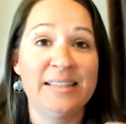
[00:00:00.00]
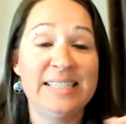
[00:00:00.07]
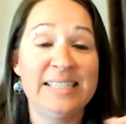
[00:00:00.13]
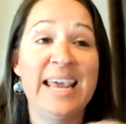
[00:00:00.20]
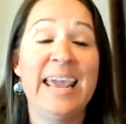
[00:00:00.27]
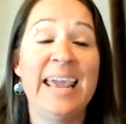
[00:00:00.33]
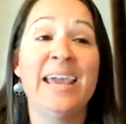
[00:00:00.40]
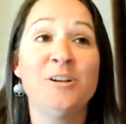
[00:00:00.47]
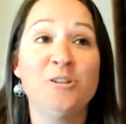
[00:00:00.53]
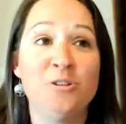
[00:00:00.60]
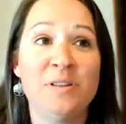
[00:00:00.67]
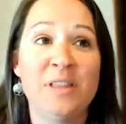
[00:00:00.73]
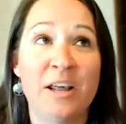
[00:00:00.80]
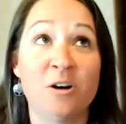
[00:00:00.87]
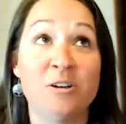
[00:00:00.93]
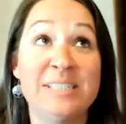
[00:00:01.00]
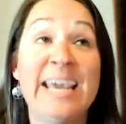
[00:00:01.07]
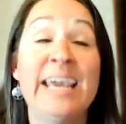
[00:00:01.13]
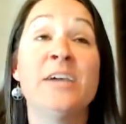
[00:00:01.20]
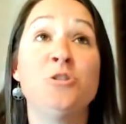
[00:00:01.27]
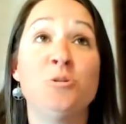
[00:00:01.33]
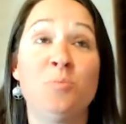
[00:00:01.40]
that are
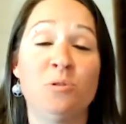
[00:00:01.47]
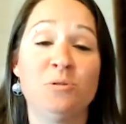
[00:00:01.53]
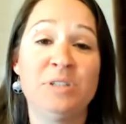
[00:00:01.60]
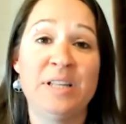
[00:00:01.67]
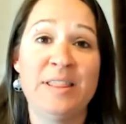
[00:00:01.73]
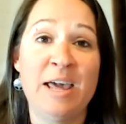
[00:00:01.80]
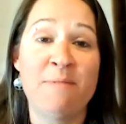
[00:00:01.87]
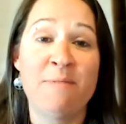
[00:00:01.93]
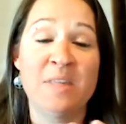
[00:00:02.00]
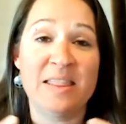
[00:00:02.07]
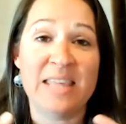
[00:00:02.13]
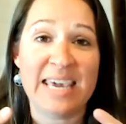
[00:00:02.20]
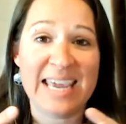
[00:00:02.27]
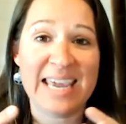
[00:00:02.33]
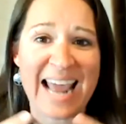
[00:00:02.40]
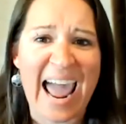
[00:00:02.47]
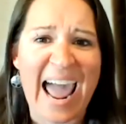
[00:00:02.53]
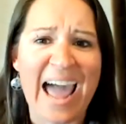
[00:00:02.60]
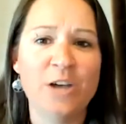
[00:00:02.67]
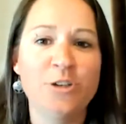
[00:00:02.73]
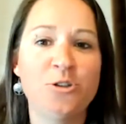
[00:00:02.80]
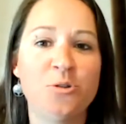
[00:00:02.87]
tangible to them, that they can
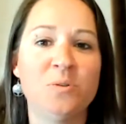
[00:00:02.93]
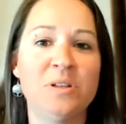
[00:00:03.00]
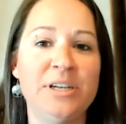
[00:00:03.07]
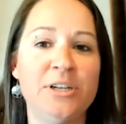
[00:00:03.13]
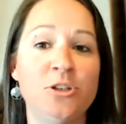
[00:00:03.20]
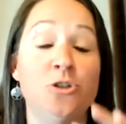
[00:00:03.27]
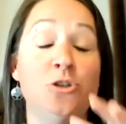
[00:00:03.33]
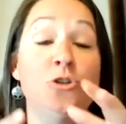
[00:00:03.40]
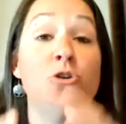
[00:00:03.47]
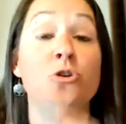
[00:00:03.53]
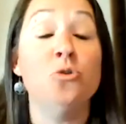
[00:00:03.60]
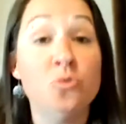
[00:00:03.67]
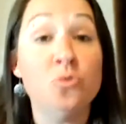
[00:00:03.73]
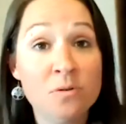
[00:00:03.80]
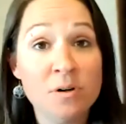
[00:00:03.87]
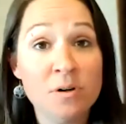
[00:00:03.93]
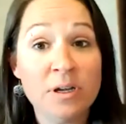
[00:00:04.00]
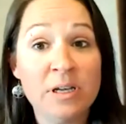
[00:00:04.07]
actually do